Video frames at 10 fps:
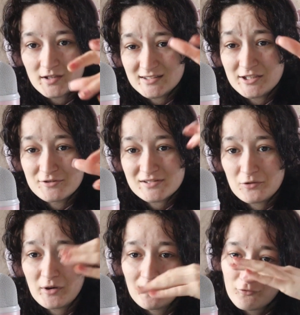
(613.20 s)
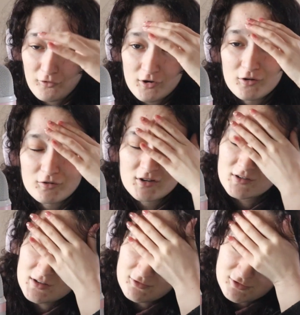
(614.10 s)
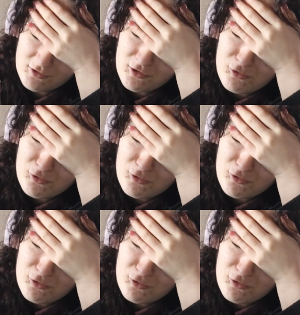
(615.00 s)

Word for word: continuously waiting for their owner. And I was like,